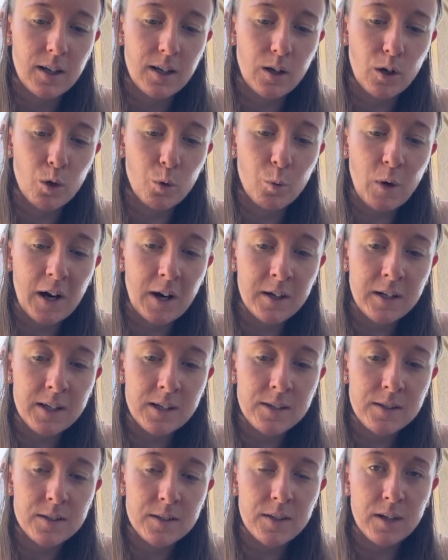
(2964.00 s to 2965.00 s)

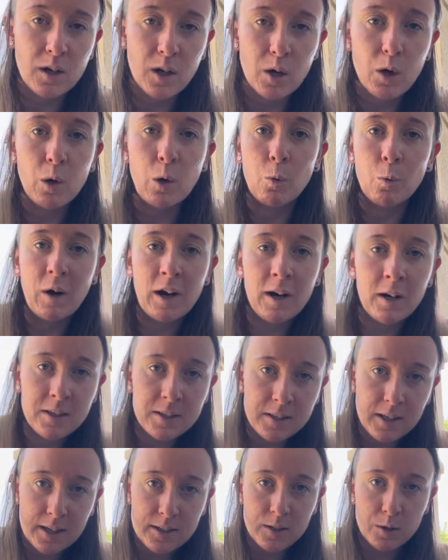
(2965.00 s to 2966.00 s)
awareness, and
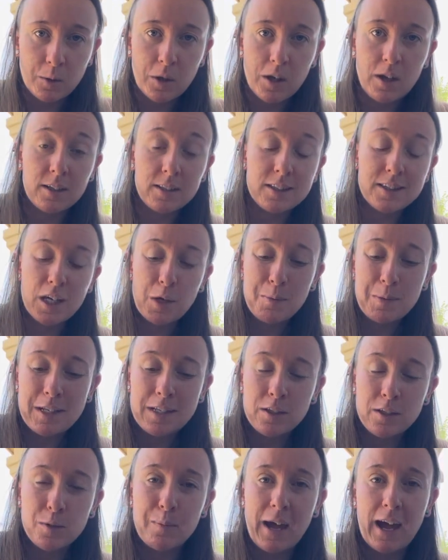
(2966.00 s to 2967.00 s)
awareness has
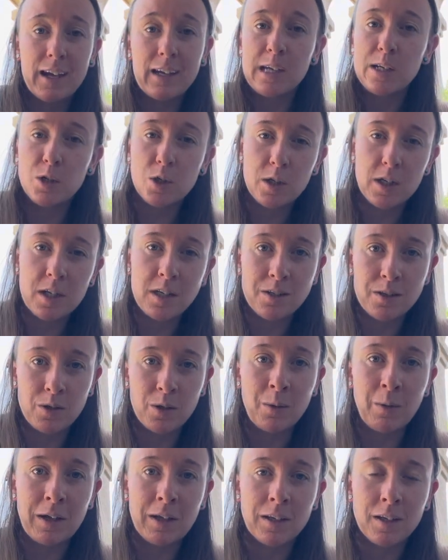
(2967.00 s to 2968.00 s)
acceptance packaged
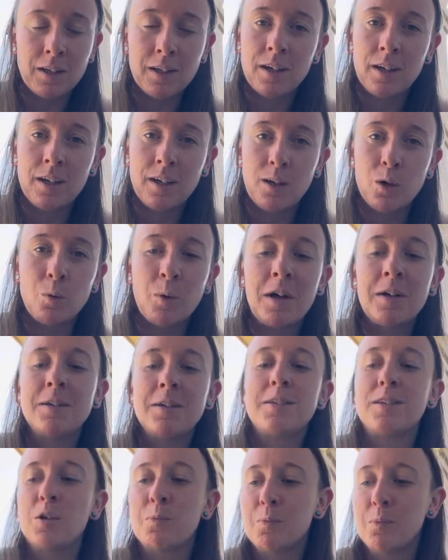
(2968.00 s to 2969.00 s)
into it.
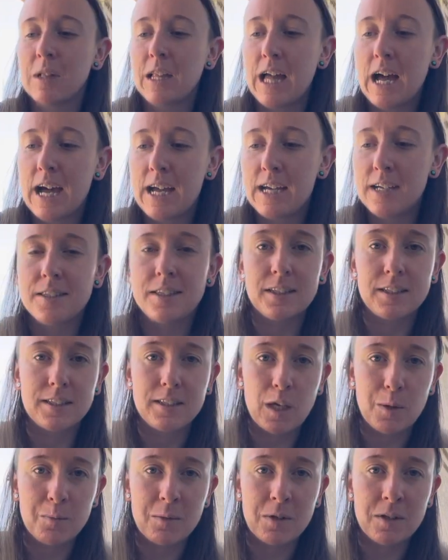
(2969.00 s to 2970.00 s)
Awareness implies
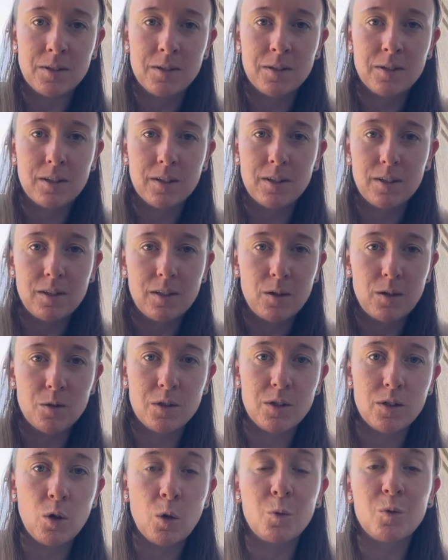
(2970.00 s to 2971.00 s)
acceptance. There's
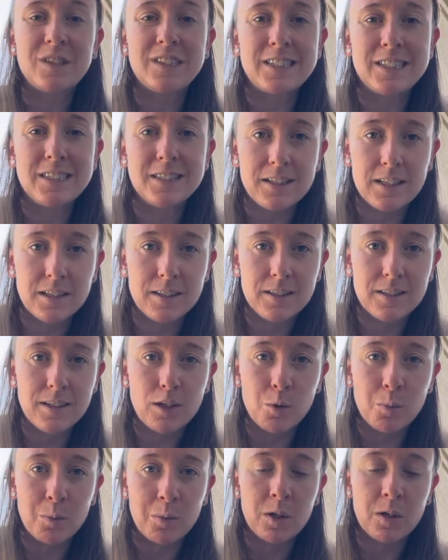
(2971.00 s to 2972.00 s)
no resistance
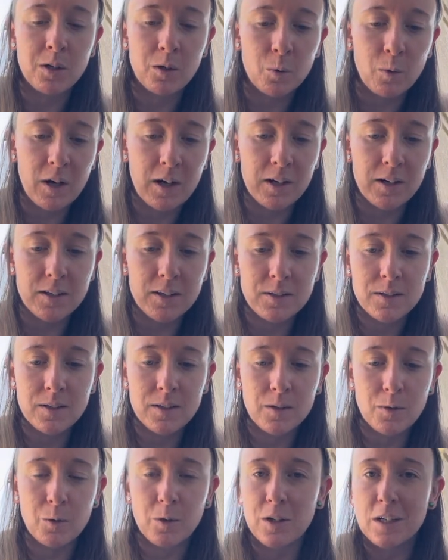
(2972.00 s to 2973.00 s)
in pure awareness
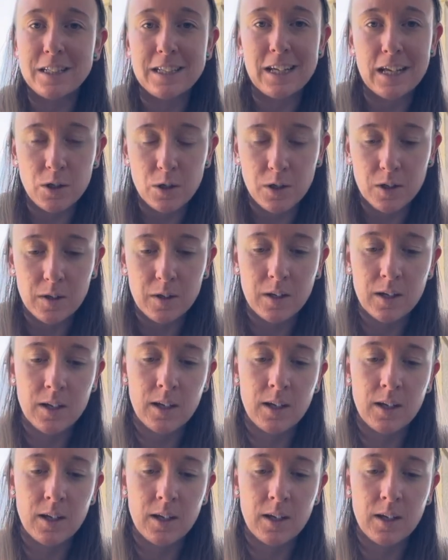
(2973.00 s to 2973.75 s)
or attention.